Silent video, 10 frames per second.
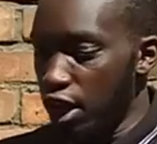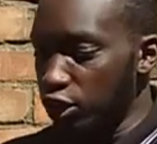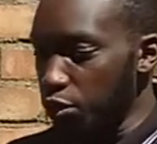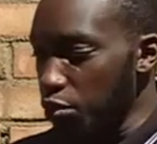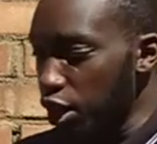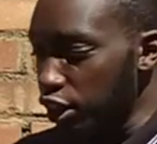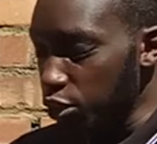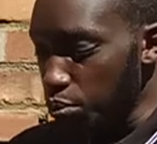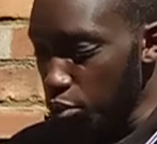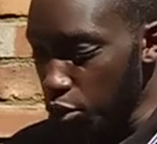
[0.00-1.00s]
is a, is
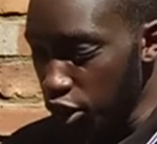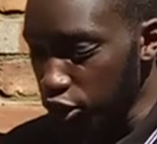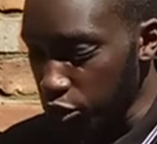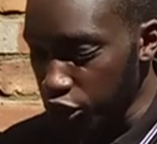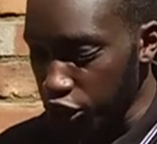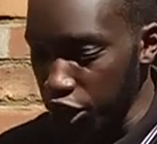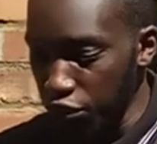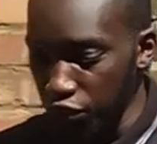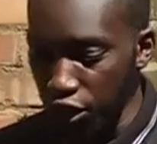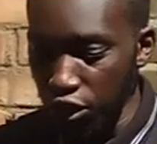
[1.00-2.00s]
important to
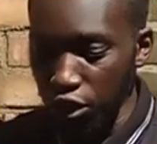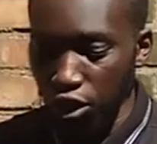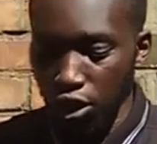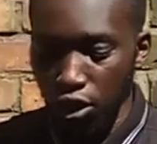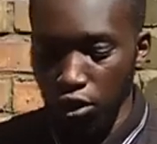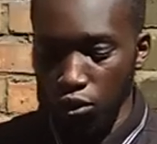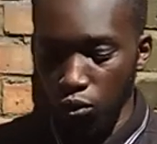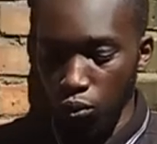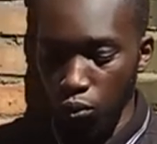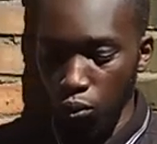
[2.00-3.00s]
achieving
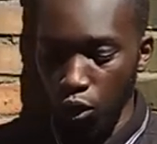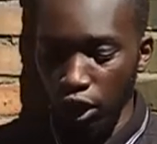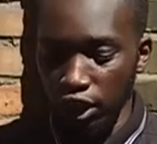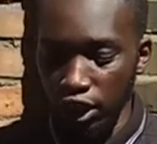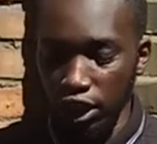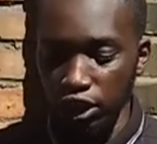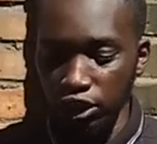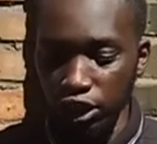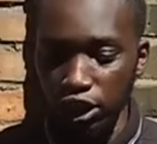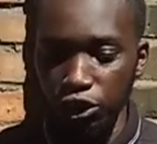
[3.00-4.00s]
what he
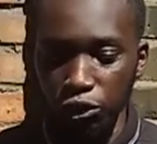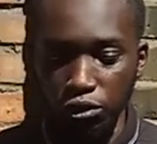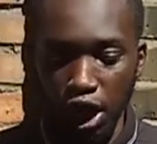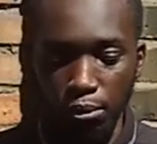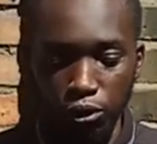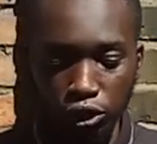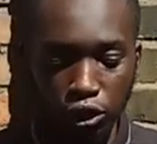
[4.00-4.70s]
considers eudaimonia.